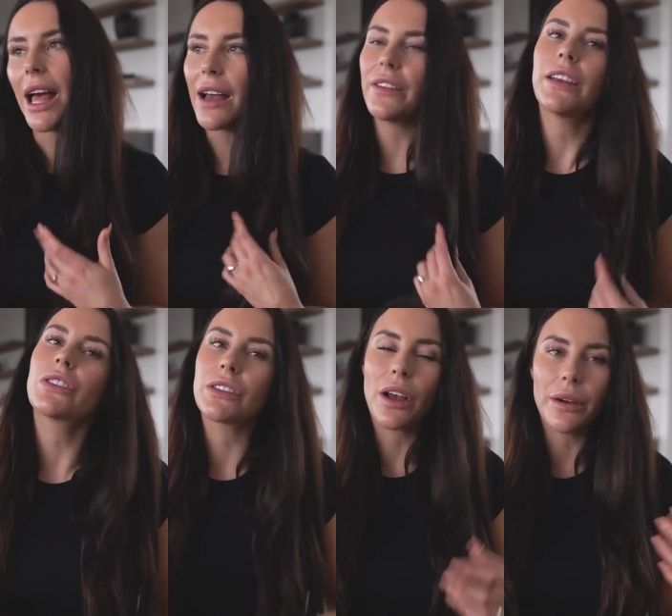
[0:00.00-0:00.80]
laughing.
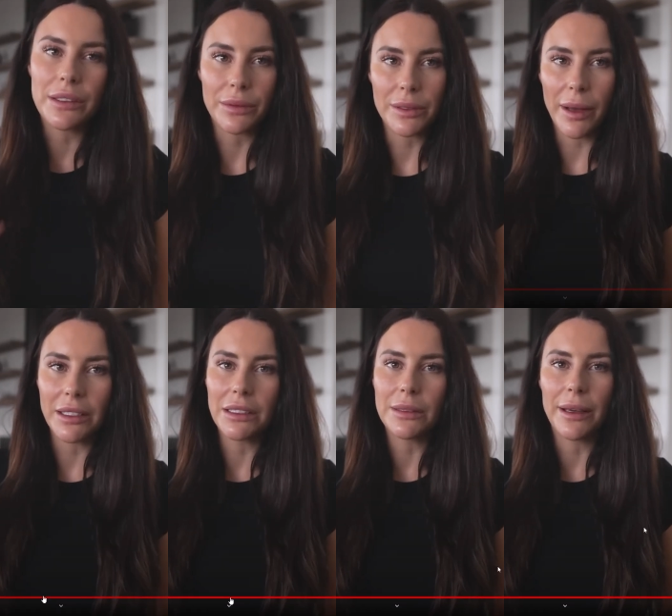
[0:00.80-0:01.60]
She's always
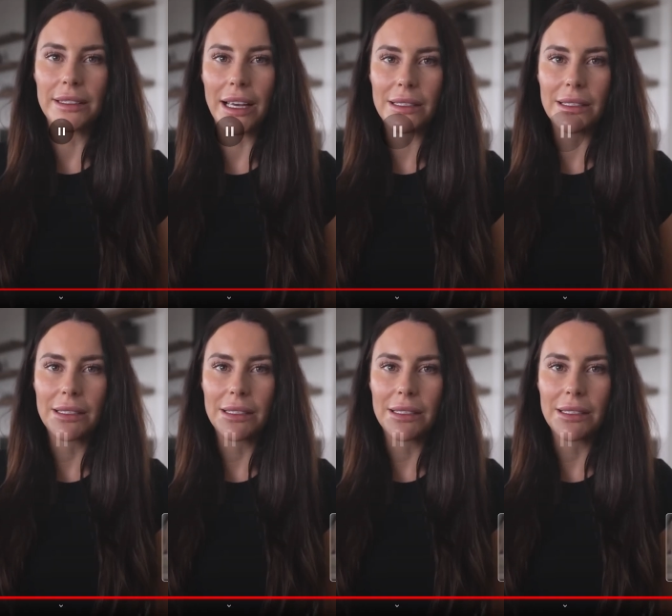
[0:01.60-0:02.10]
responding to my texts.